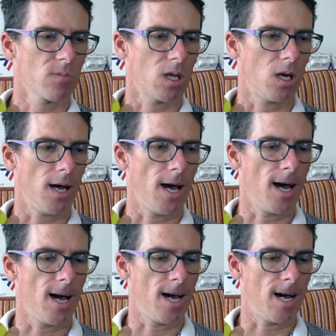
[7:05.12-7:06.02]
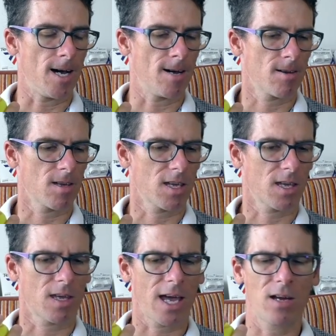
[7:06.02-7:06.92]

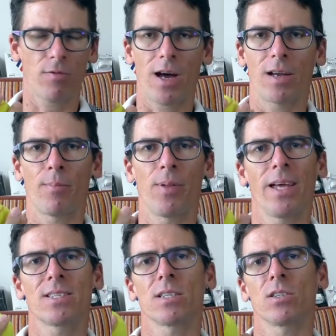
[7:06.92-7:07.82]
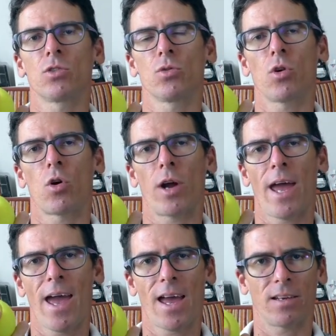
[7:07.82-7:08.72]
kind of unpleasant to your
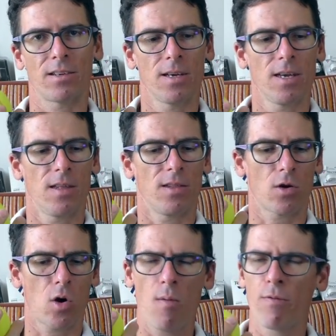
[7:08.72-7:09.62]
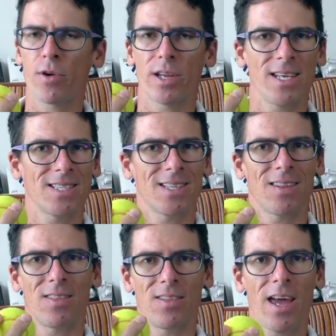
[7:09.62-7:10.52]
hand. The comfort
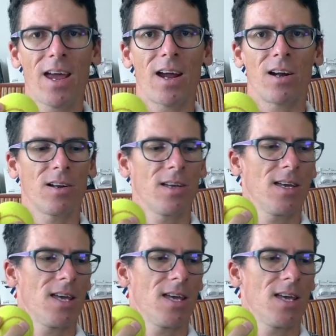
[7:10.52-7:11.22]
isn't there.